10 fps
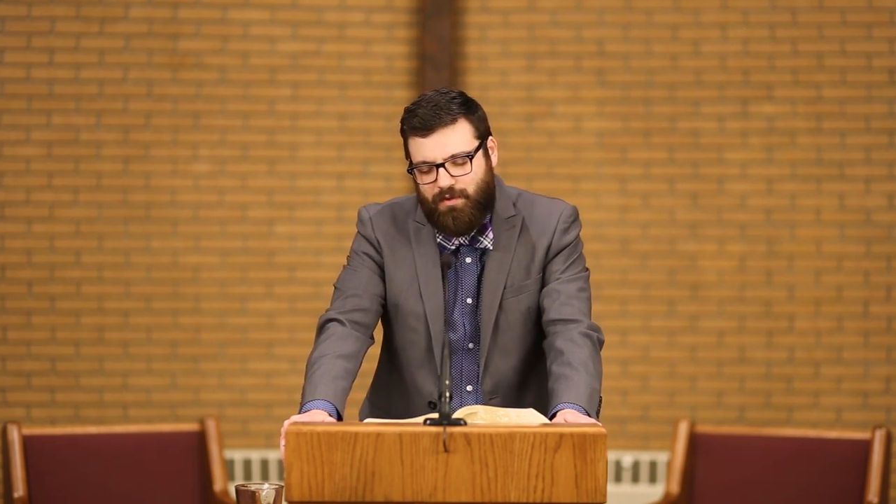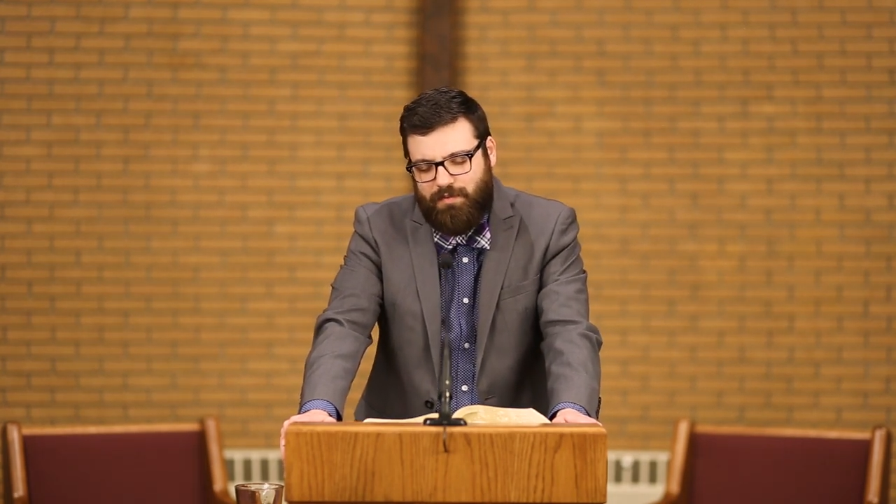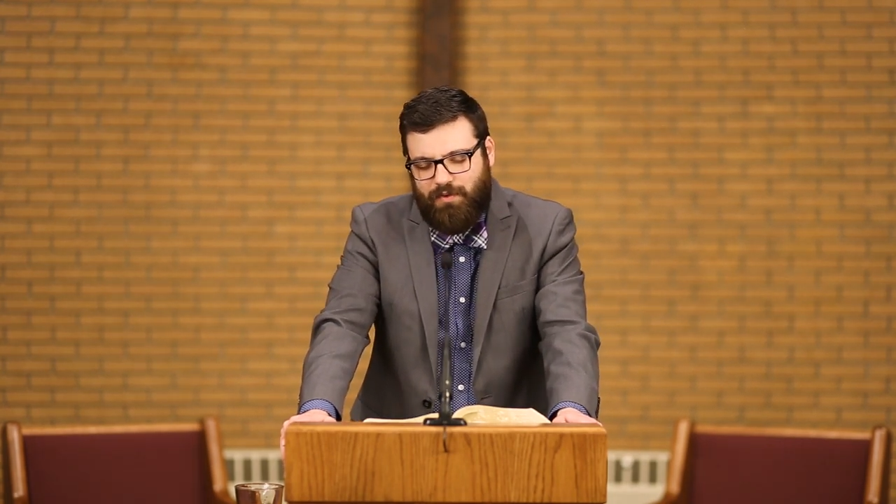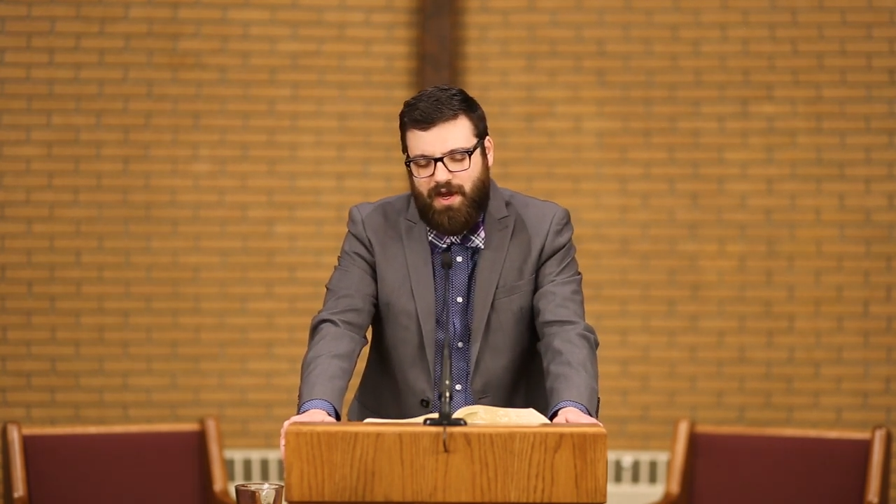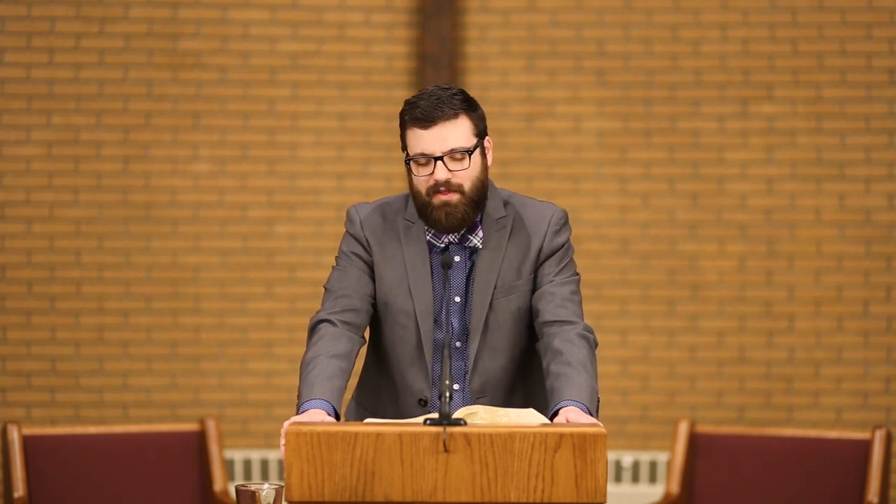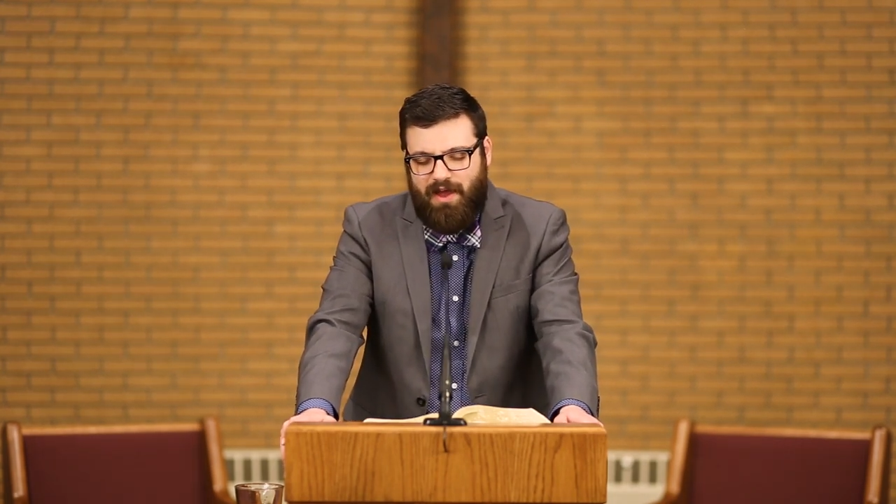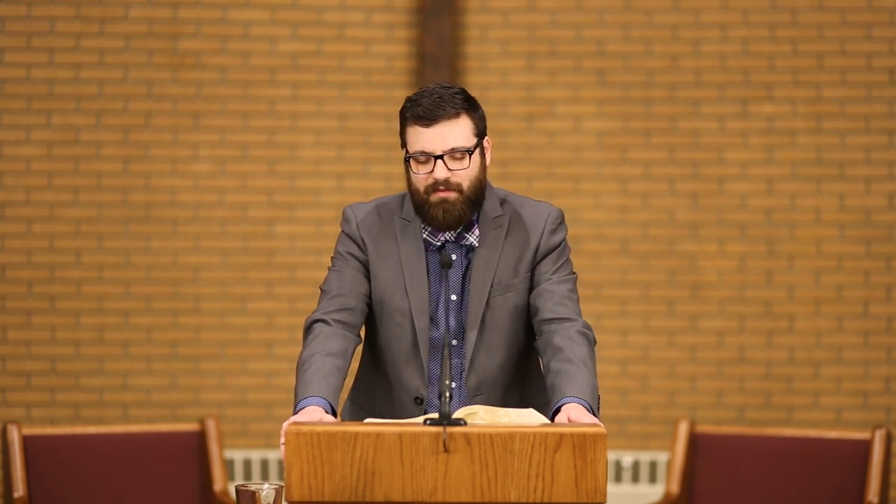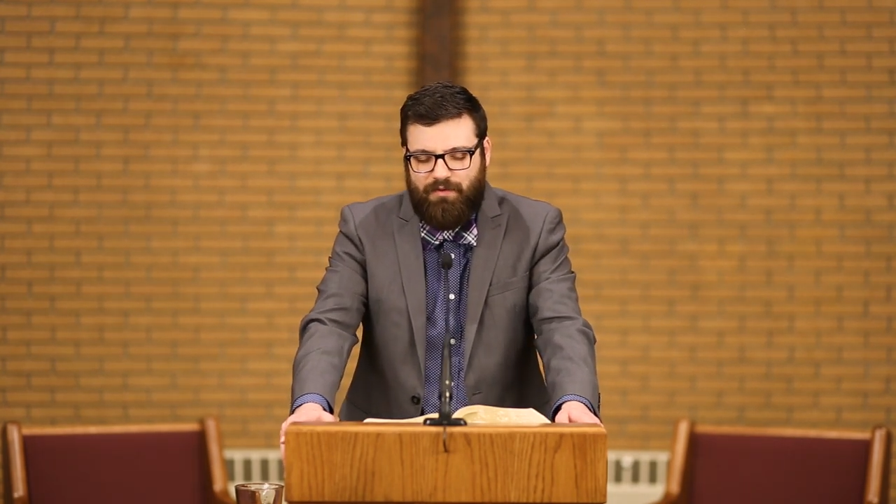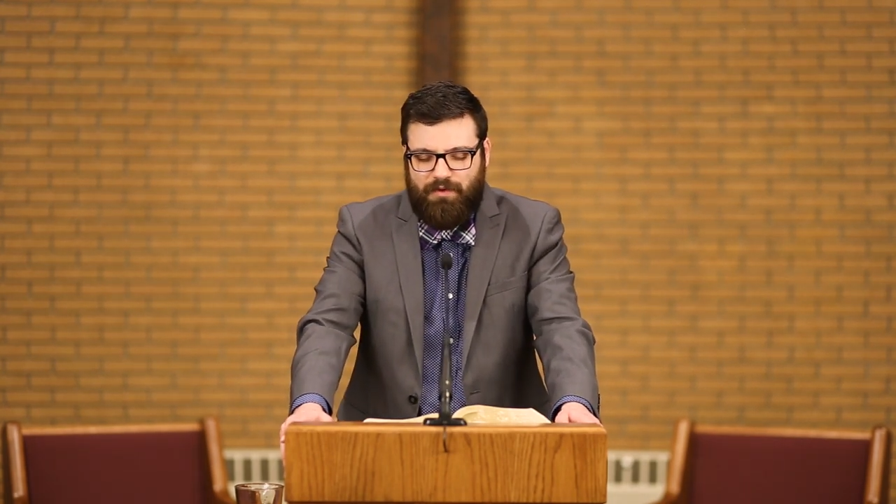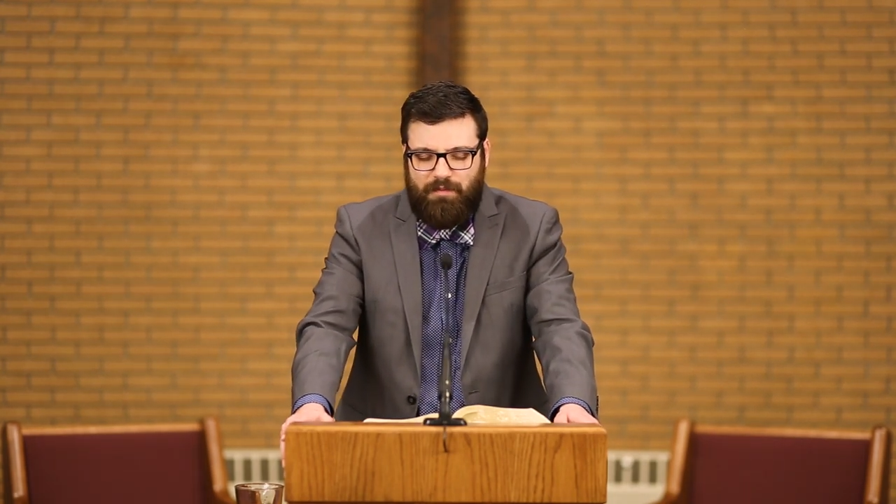We pray that
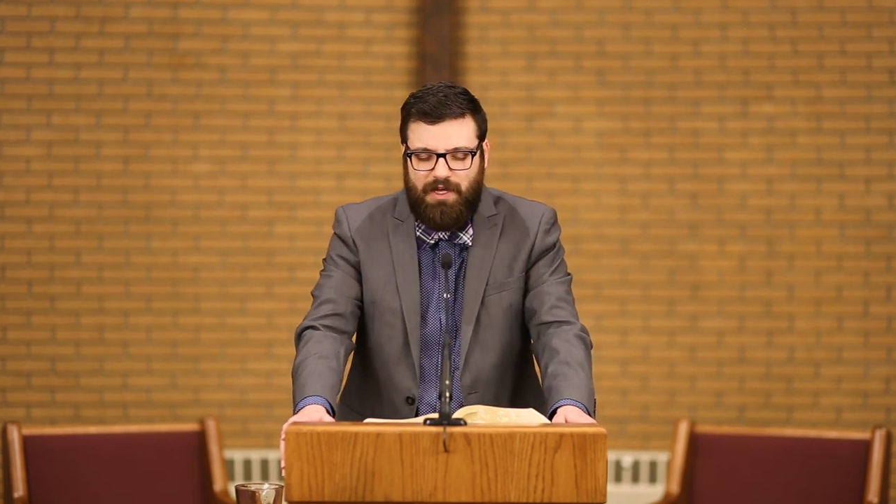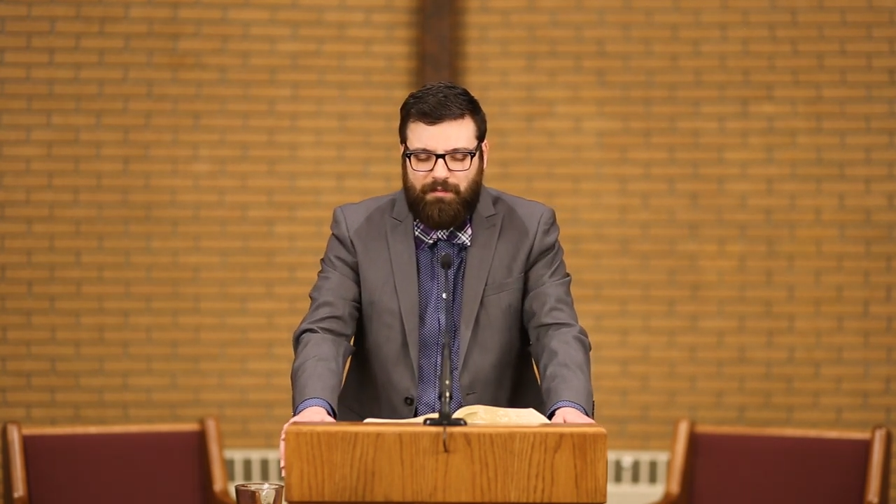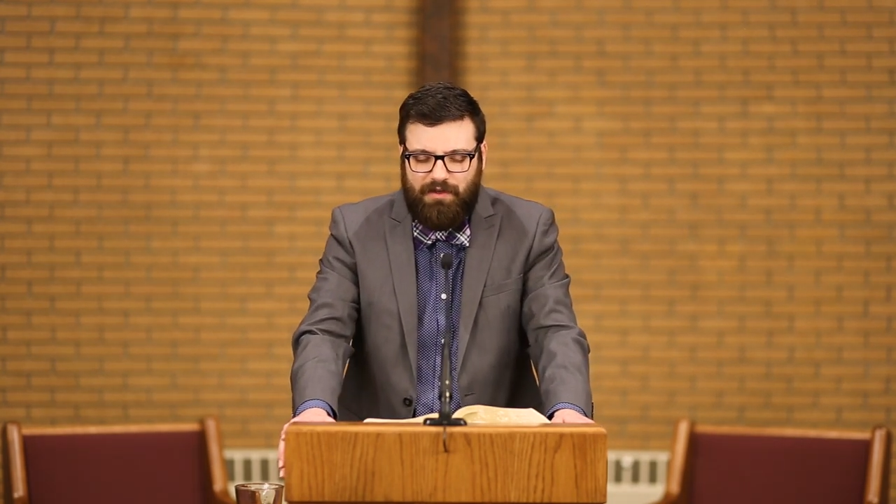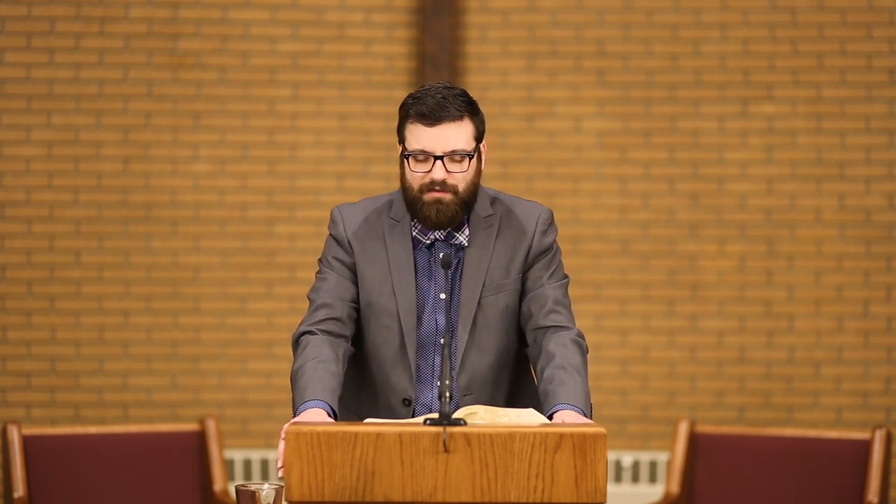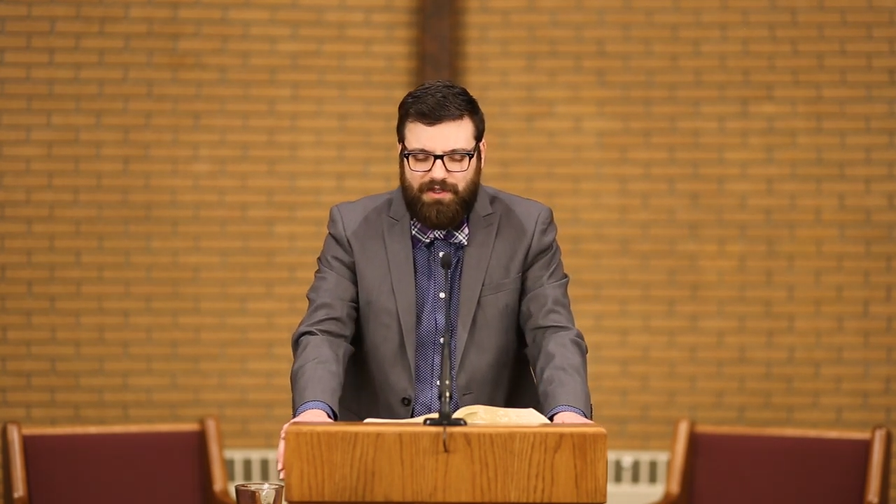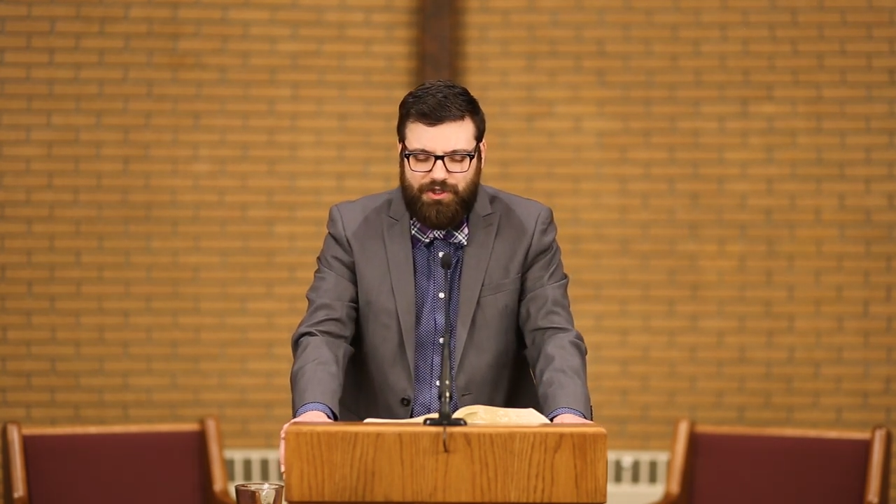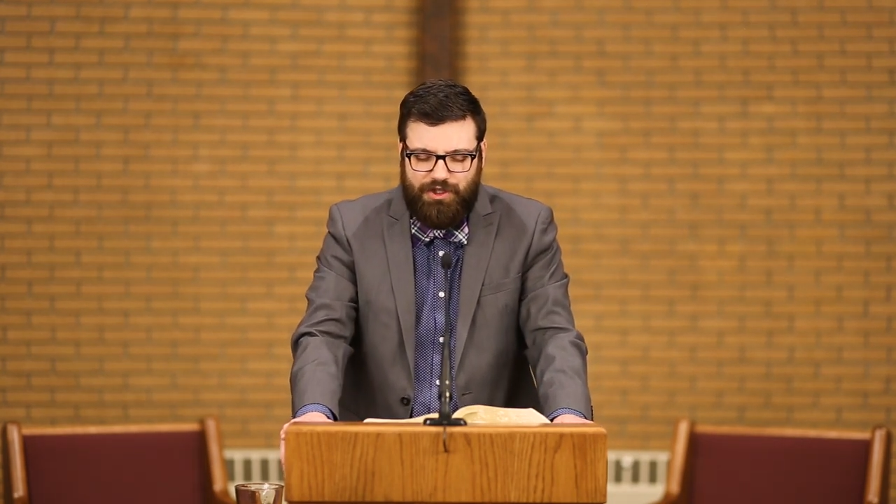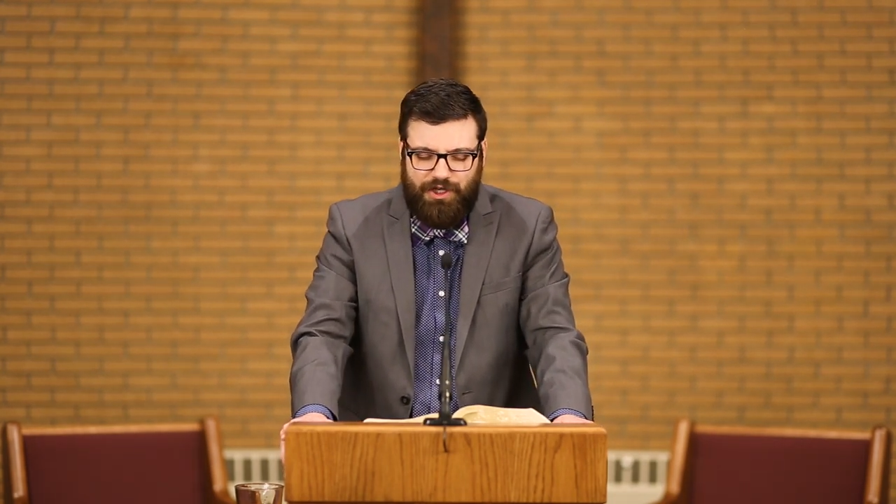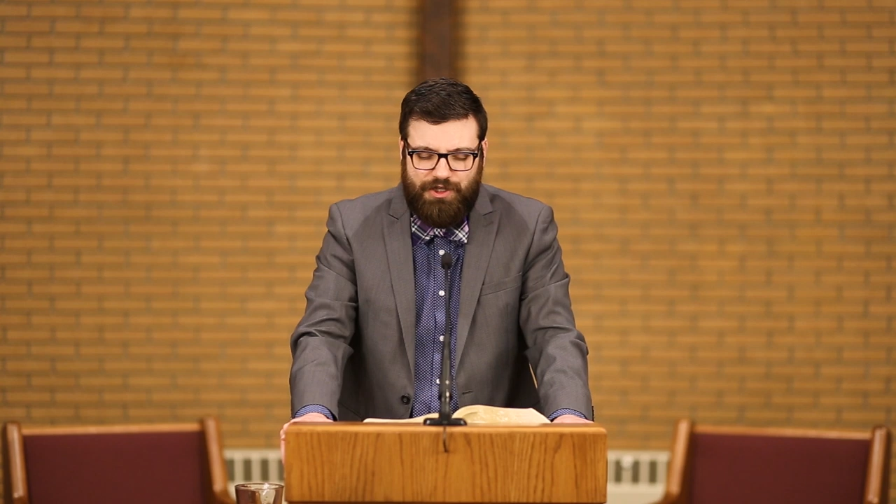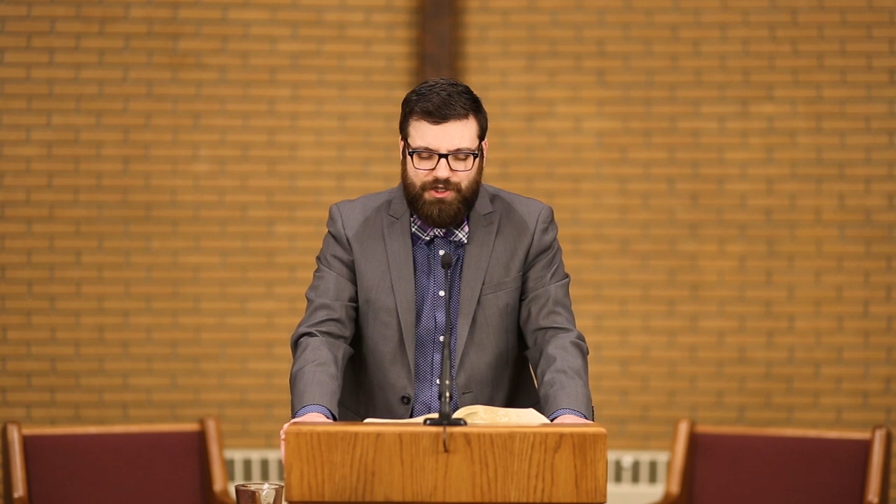for the people of this
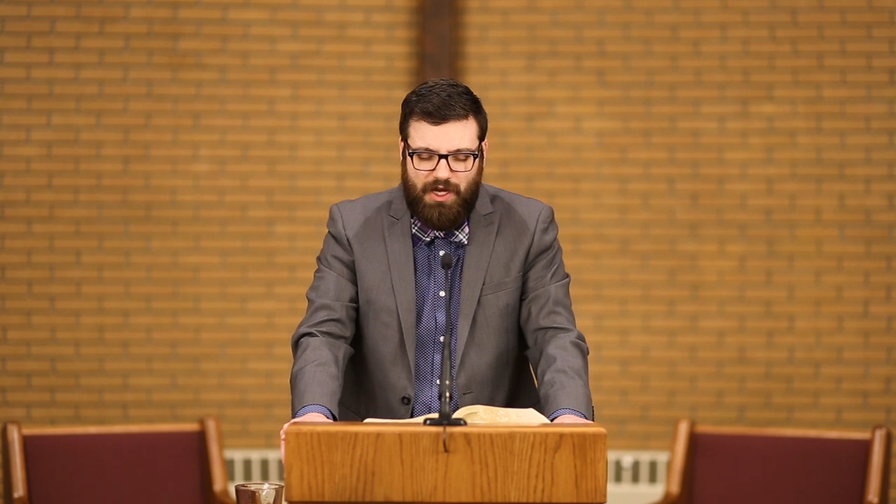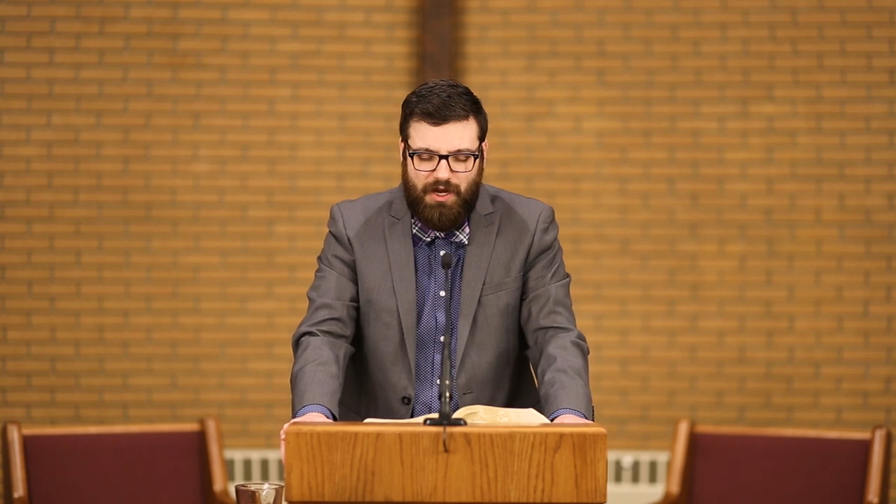church,